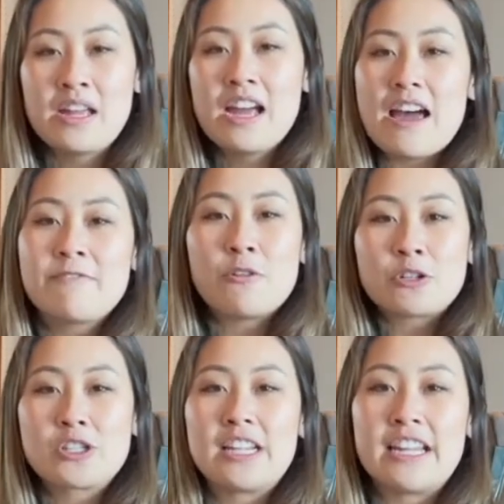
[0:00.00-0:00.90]

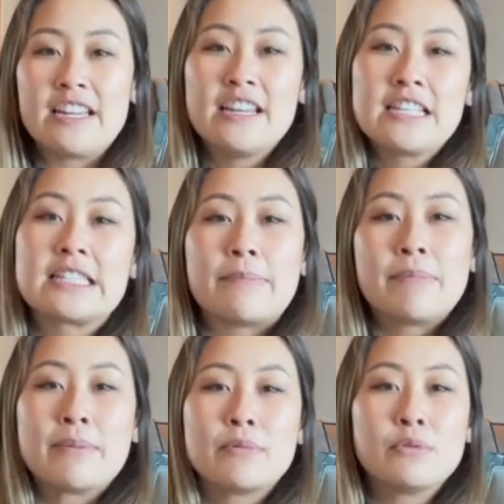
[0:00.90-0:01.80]
Unfortunately, some
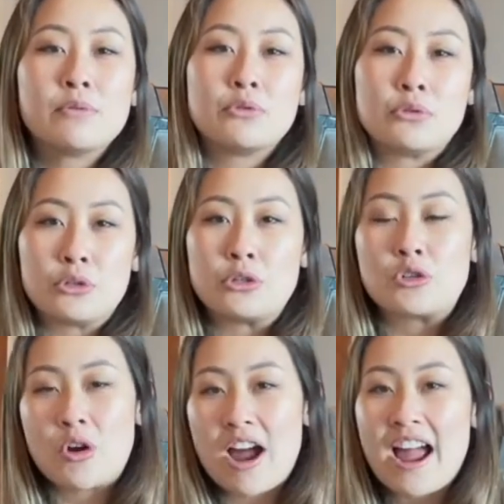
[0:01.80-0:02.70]
people do
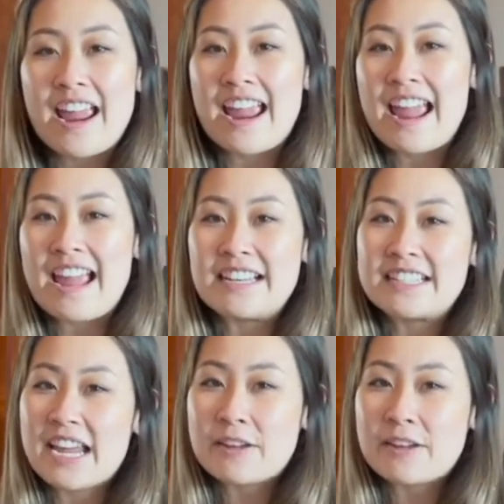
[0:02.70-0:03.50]
try and take